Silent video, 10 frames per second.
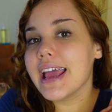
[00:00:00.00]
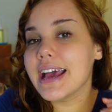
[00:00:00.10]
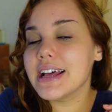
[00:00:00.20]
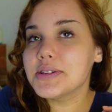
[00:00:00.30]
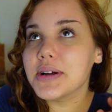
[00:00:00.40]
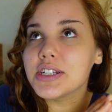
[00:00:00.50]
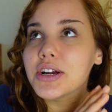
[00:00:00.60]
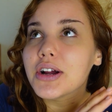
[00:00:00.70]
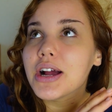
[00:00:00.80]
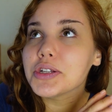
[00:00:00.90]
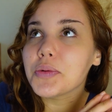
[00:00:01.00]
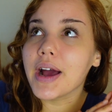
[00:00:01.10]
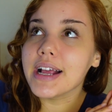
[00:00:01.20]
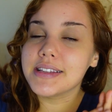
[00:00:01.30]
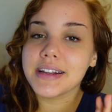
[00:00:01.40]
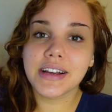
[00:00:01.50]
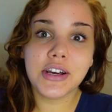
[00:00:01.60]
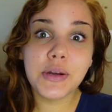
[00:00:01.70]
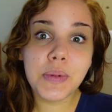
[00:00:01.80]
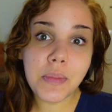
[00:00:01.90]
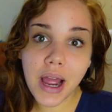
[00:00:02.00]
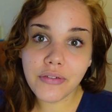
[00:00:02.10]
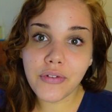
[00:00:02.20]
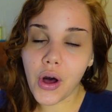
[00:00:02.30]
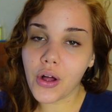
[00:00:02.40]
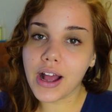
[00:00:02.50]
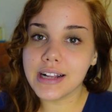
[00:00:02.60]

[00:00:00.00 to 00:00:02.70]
And so I took her out twice, and it could be my fault.